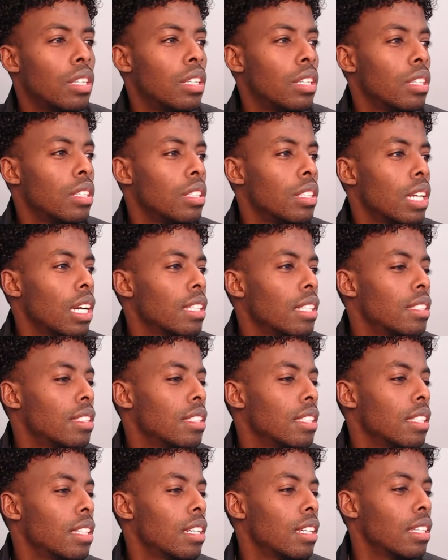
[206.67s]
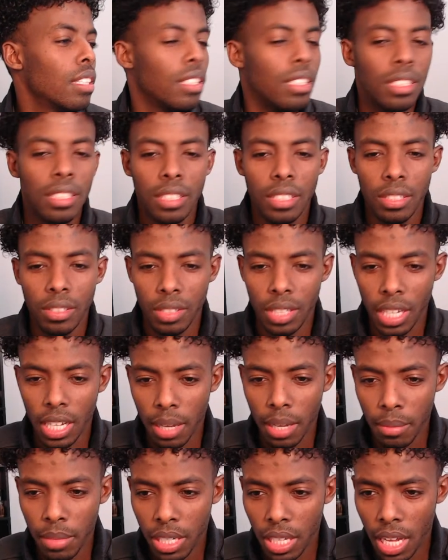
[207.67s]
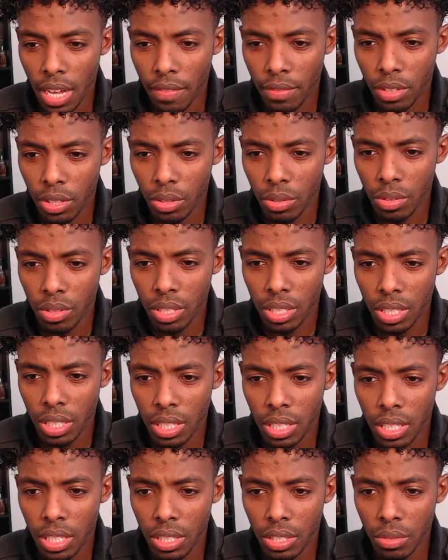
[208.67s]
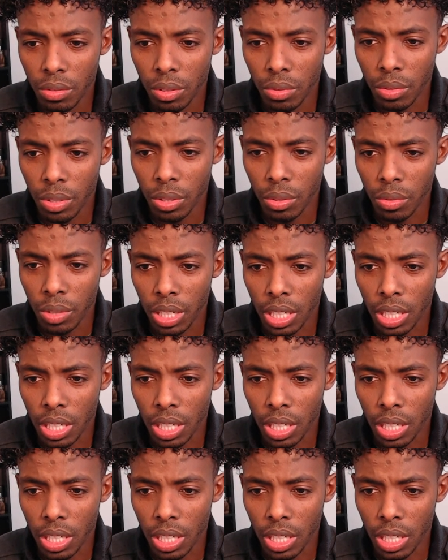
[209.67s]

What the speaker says: Do you guys see that? Okay, I'm gonna have to use this one real quick.